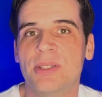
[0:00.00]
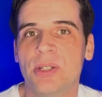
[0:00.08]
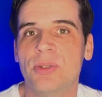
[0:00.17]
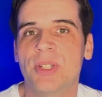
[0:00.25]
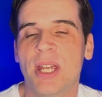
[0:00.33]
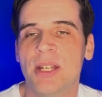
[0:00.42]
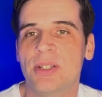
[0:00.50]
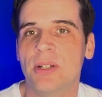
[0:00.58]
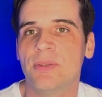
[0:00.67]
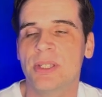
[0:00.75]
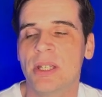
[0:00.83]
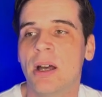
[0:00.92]
do change
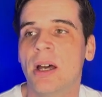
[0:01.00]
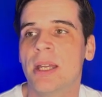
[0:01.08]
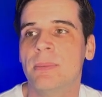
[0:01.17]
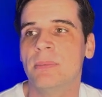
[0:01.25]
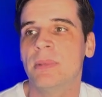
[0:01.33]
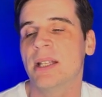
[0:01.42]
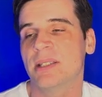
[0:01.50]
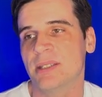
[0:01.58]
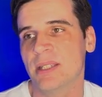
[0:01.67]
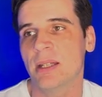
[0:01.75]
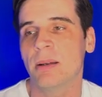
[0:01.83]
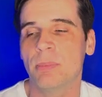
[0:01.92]
over time. As I
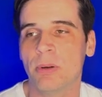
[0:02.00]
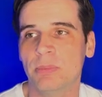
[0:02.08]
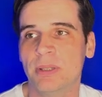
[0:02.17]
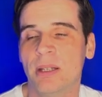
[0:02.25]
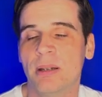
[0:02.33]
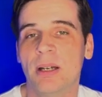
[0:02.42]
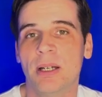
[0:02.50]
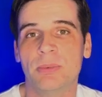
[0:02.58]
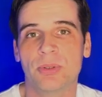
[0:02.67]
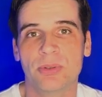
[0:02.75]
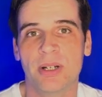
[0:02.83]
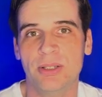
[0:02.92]
say, I'll probably
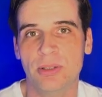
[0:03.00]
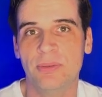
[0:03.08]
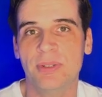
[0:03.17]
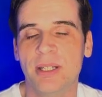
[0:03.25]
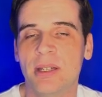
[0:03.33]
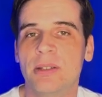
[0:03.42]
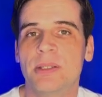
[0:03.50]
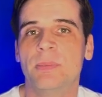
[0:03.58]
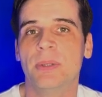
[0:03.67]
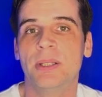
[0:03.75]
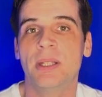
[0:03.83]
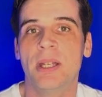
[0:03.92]
create new videos,
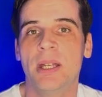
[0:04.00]
but